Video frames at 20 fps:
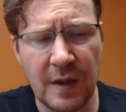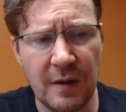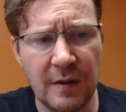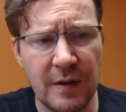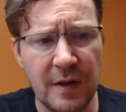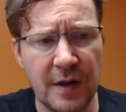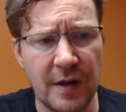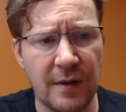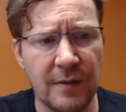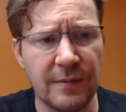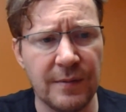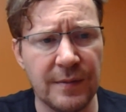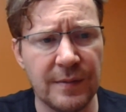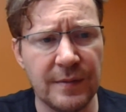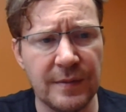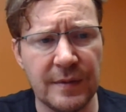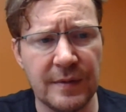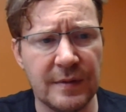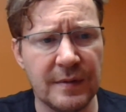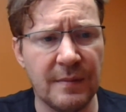You know,
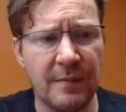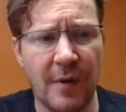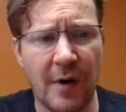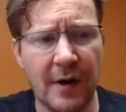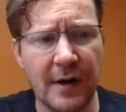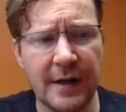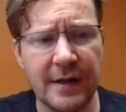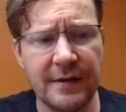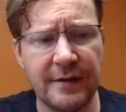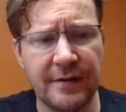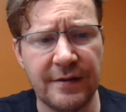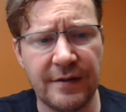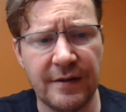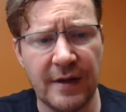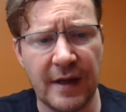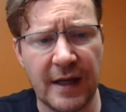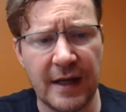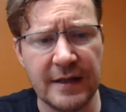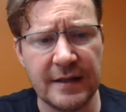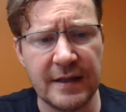the markets,
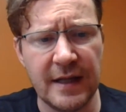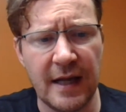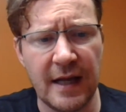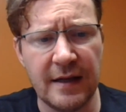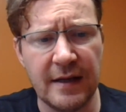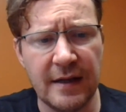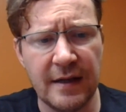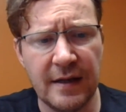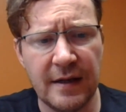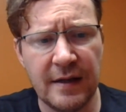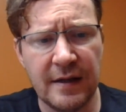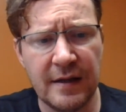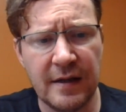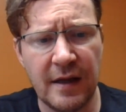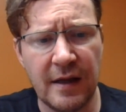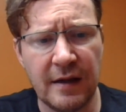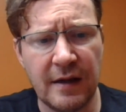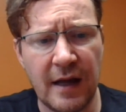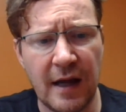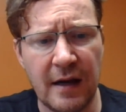like I said,
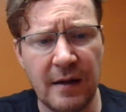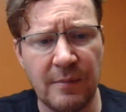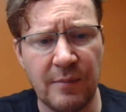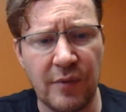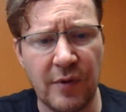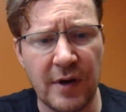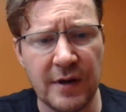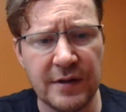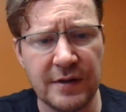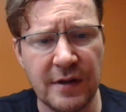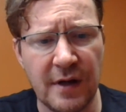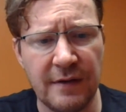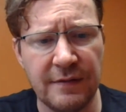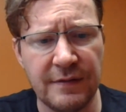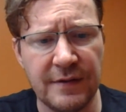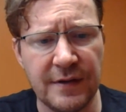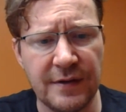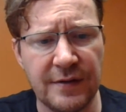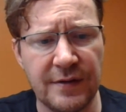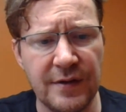they kind of brushed off
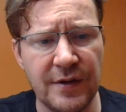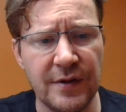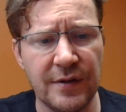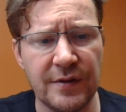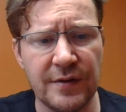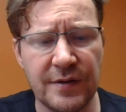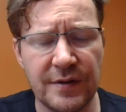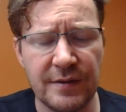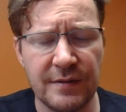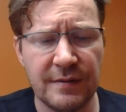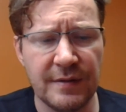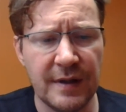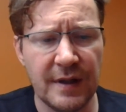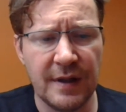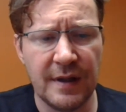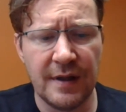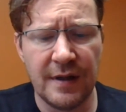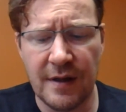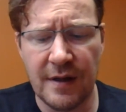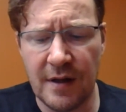this news,
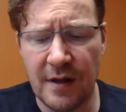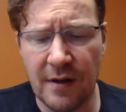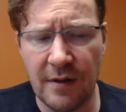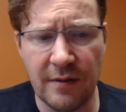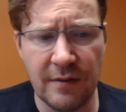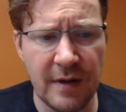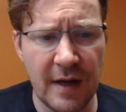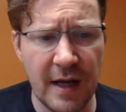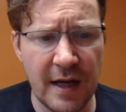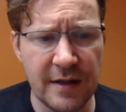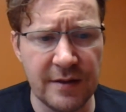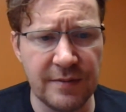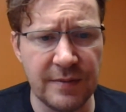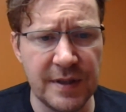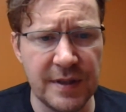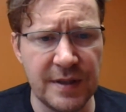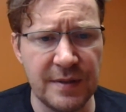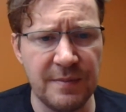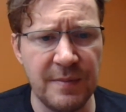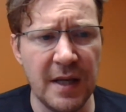you know, as we
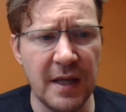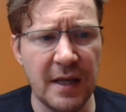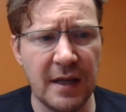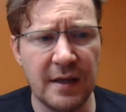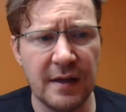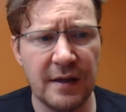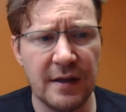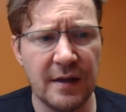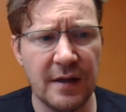speak.